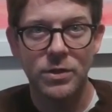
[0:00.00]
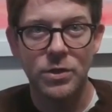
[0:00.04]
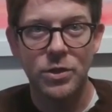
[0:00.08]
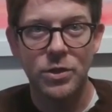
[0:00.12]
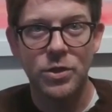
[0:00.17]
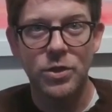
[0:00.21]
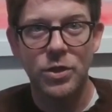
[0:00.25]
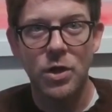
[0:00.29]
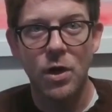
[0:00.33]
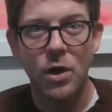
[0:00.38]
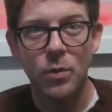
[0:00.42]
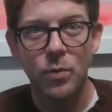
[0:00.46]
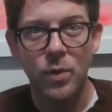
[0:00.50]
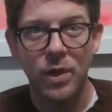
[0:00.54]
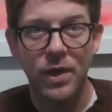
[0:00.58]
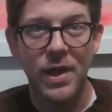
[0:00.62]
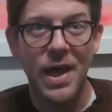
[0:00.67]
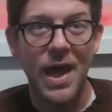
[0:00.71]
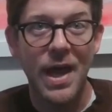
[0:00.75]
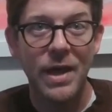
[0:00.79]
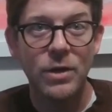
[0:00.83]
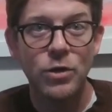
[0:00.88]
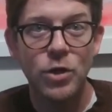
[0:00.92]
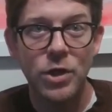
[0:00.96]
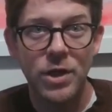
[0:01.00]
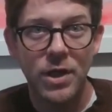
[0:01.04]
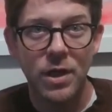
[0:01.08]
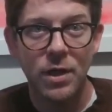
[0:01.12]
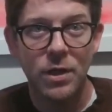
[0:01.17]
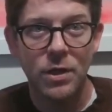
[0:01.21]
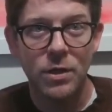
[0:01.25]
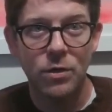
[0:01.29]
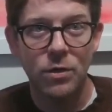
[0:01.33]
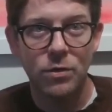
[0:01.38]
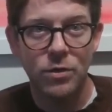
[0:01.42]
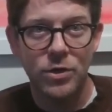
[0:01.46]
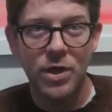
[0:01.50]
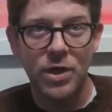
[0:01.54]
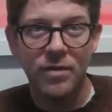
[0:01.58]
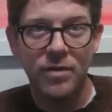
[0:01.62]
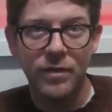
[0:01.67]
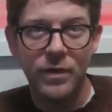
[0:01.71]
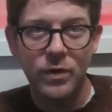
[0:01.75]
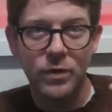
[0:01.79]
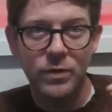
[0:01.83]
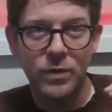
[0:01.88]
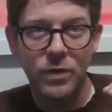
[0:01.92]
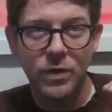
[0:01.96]
and start with educating yourself
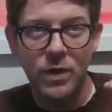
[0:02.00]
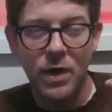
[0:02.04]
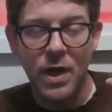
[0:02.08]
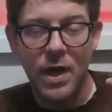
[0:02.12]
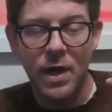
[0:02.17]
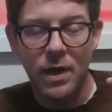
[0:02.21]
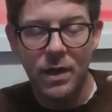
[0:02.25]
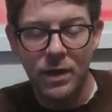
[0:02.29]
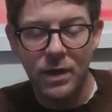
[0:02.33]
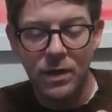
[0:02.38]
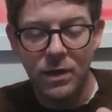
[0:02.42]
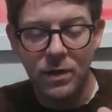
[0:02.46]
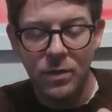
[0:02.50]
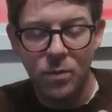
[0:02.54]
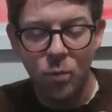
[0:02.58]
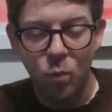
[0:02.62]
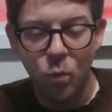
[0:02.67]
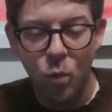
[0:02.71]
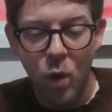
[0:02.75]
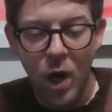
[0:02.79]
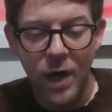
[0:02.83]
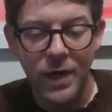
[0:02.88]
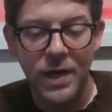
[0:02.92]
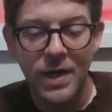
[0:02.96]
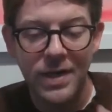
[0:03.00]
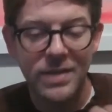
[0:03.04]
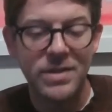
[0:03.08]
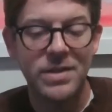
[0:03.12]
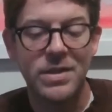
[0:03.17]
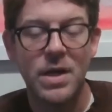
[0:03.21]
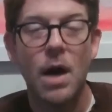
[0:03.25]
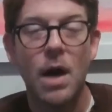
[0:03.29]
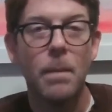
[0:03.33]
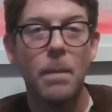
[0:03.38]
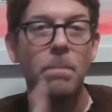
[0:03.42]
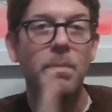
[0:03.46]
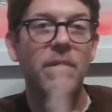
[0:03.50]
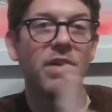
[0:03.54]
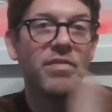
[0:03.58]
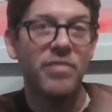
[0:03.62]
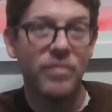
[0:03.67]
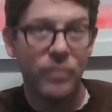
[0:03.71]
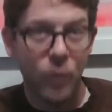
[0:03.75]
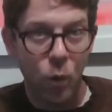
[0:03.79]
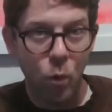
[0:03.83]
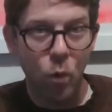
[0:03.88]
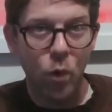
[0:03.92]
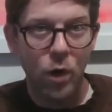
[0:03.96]
in what has come
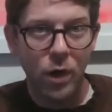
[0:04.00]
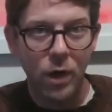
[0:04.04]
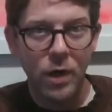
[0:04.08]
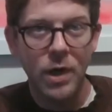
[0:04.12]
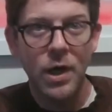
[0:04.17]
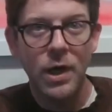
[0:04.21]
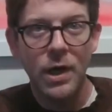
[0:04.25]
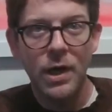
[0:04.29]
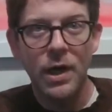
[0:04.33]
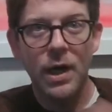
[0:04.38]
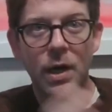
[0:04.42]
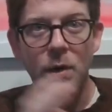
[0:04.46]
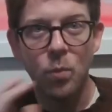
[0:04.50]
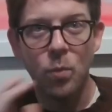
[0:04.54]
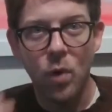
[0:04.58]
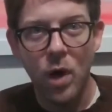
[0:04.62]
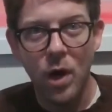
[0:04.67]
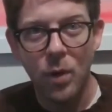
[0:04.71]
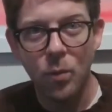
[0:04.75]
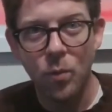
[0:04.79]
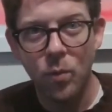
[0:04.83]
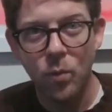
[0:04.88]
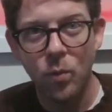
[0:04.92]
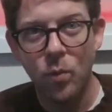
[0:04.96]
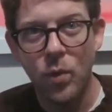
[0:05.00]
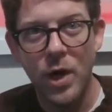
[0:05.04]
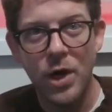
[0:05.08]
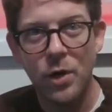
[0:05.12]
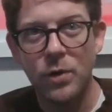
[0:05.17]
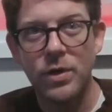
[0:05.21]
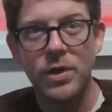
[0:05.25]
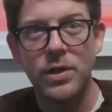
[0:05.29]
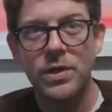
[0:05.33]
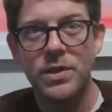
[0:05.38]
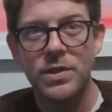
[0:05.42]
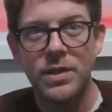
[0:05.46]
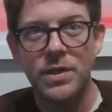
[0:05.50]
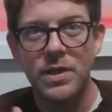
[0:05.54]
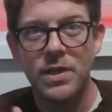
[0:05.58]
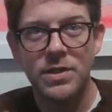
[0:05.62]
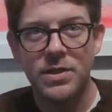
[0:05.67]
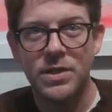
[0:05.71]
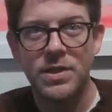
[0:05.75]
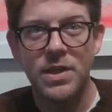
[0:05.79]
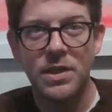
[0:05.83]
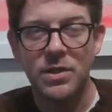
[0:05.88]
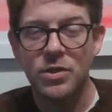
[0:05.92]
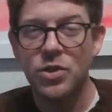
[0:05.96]
before and where did
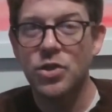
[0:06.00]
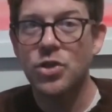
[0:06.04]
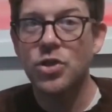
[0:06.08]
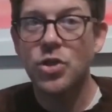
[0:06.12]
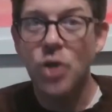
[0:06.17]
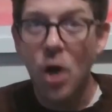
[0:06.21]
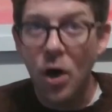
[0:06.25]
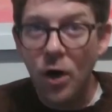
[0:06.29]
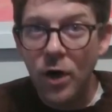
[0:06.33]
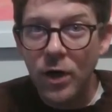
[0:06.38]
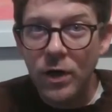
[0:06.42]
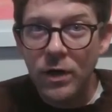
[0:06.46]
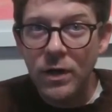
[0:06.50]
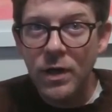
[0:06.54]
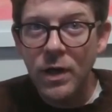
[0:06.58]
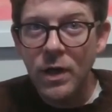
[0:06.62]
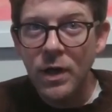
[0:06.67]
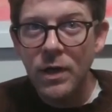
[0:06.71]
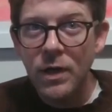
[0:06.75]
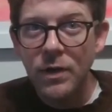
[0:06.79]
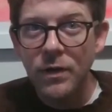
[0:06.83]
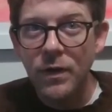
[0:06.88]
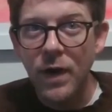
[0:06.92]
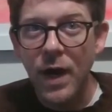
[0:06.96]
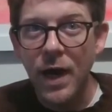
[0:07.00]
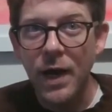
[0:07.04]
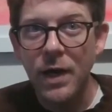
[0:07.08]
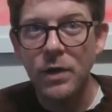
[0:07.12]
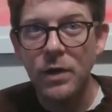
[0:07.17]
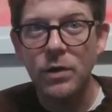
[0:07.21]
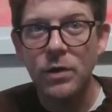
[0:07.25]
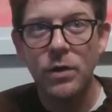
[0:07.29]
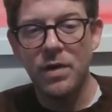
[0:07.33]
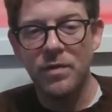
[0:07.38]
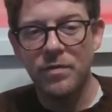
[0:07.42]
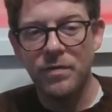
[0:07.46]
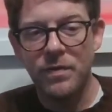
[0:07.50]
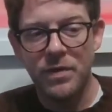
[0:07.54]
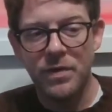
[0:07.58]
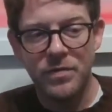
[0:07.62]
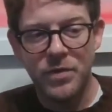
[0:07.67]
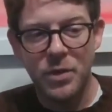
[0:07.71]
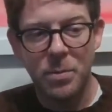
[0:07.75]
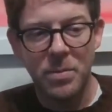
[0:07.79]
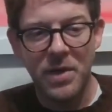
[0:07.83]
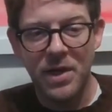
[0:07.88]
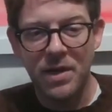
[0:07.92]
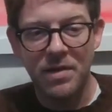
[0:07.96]
this thing start, right? If
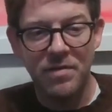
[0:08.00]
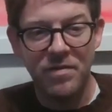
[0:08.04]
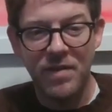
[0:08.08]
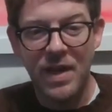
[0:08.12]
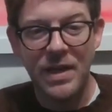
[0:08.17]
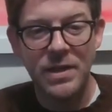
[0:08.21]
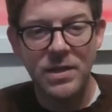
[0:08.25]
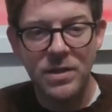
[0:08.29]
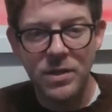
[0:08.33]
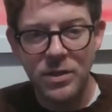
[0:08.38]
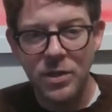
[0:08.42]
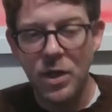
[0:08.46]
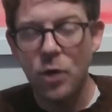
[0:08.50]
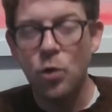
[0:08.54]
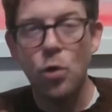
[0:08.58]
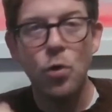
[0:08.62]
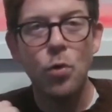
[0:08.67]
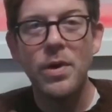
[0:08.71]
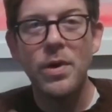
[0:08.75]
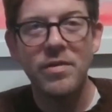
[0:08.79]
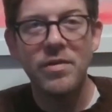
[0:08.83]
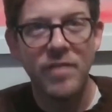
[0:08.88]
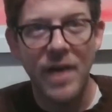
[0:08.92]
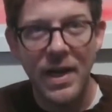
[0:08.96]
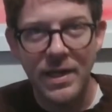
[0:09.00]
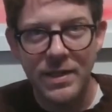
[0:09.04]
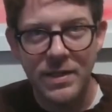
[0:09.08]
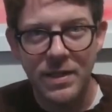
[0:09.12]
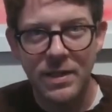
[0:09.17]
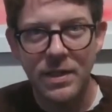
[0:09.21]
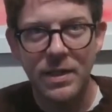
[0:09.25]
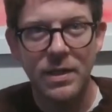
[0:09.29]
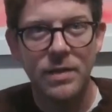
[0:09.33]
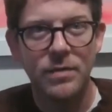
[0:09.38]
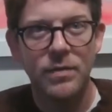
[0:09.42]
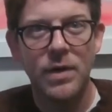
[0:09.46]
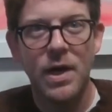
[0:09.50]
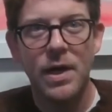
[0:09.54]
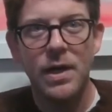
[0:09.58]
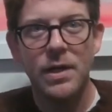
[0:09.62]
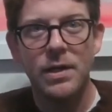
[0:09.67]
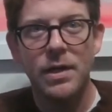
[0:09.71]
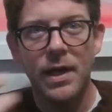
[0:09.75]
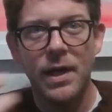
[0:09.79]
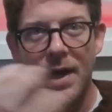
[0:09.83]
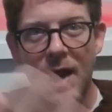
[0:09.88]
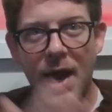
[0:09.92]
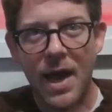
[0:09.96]
somebody invents it, who invented it, right?
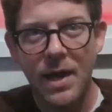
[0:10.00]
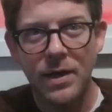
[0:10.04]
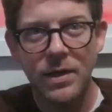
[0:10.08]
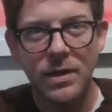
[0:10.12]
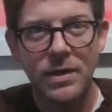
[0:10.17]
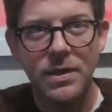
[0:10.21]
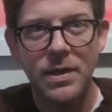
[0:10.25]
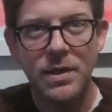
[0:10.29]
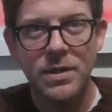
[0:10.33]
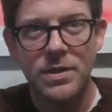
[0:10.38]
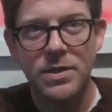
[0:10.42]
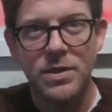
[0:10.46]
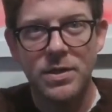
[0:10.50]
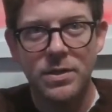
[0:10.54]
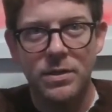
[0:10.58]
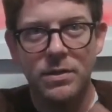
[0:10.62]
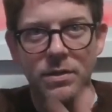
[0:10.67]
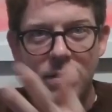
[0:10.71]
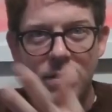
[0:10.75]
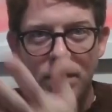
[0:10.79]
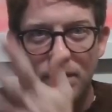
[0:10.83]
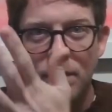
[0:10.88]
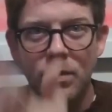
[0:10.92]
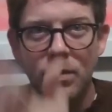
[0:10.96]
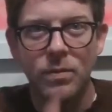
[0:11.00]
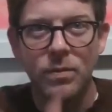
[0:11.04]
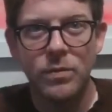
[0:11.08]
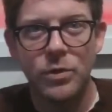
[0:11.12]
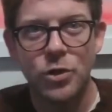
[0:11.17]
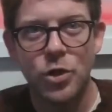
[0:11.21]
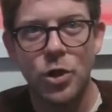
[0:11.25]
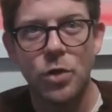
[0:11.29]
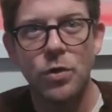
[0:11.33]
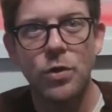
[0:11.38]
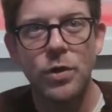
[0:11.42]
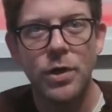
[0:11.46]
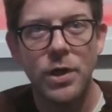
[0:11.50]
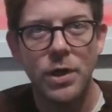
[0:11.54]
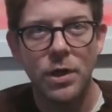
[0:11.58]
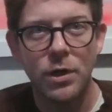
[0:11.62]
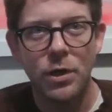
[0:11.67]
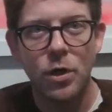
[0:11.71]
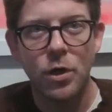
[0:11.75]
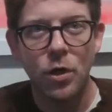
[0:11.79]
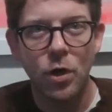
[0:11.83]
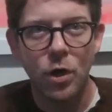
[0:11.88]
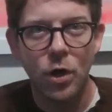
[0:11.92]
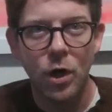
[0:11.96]
Like, how did this journey
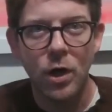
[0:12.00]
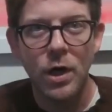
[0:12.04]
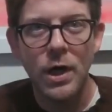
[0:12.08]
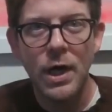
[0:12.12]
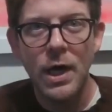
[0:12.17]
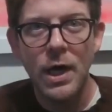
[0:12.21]
occur?